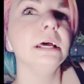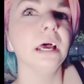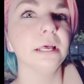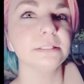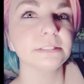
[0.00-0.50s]

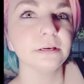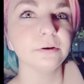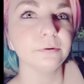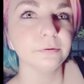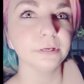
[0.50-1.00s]
And
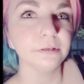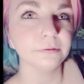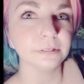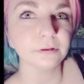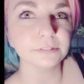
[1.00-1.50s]
so you
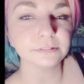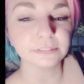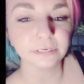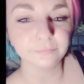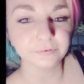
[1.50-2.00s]
can also
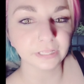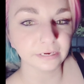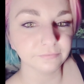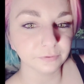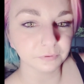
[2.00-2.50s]
sign up for that
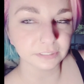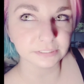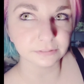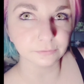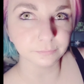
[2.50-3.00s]
if you want
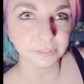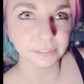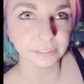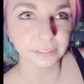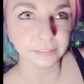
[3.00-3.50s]
to.
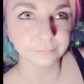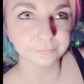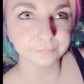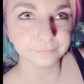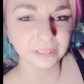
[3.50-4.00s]
But
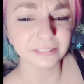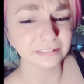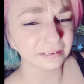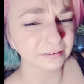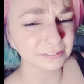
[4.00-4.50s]
I think
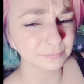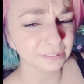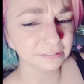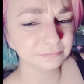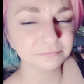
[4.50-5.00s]
that costs
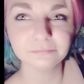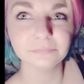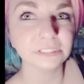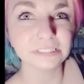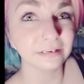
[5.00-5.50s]
money.
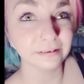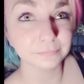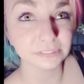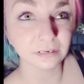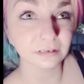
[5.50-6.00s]
Signing up
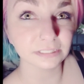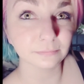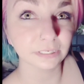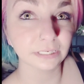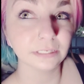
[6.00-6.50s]
does not cost
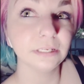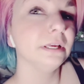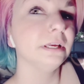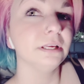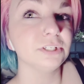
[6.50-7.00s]
money.
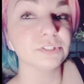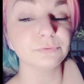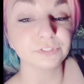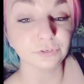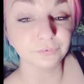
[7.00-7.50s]
Just
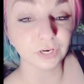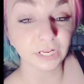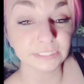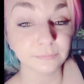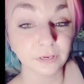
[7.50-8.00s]
reserve your
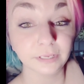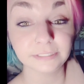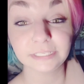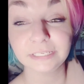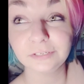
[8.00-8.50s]
hotspot.
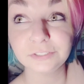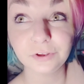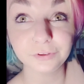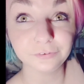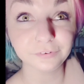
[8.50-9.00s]
Send it to
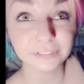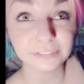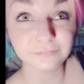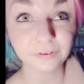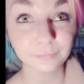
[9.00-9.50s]
all your friends
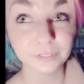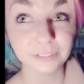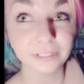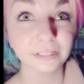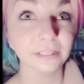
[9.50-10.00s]
and family
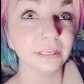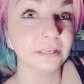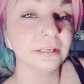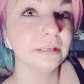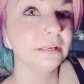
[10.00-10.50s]
that
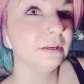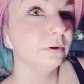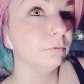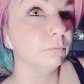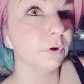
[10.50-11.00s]

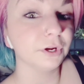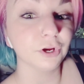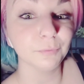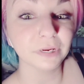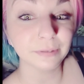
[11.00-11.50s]
want to
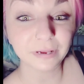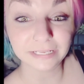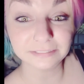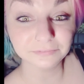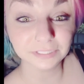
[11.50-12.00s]
earn money
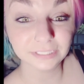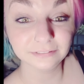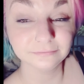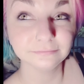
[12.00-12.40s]
passively.